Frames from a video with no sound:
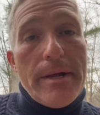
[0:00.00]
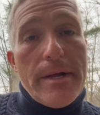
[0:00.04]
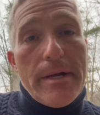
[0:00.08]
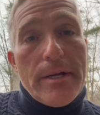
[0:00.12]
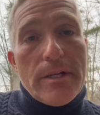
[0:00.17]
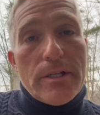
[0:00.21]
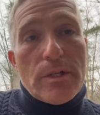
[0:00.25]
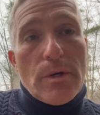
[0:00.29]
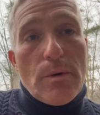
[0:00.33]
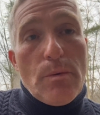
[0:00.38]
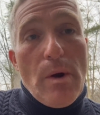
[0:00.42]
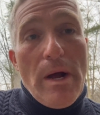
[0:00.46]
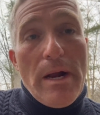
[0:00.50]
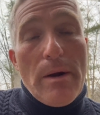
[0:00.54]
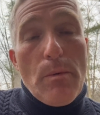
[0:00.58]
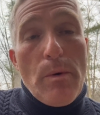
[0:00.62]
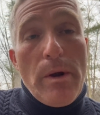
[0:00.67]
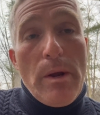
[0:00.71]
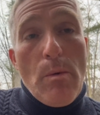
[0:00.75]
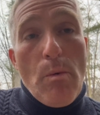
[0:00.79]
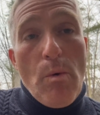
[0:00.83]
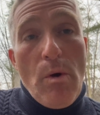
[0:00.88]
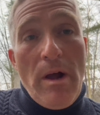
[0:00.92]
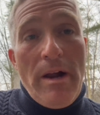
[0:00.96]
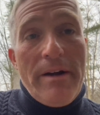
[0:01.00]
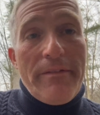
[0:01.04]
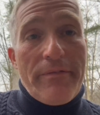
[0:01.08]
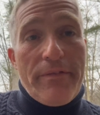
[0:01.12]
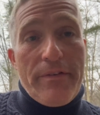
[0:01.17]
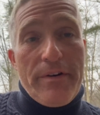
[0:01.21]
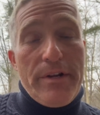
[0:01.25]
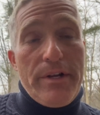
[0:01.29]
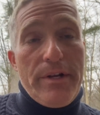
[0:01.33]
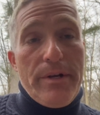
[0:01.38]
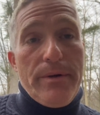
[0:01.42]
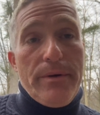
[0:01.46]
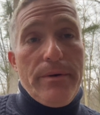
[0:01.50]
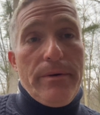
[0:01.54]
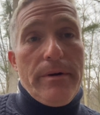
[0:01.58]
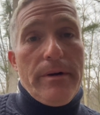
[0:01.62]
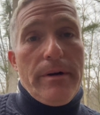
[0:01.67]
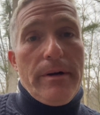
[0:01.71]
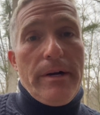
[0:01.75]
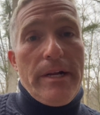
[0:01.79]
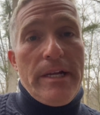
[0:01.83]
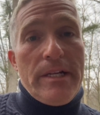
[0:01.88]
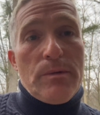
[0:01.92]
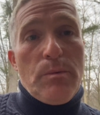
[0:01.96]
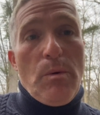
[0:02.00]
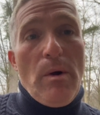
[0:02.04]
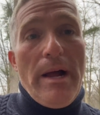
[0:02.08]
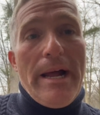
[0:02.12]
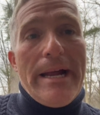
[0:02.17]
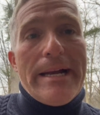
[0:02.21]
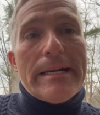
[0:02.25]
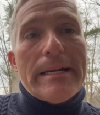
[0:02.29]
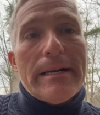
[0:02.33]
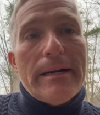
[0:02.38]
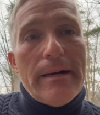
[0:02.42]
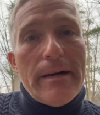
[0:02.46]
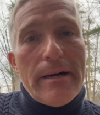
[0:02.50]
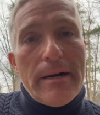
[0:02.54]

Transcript: So what we want for you is what?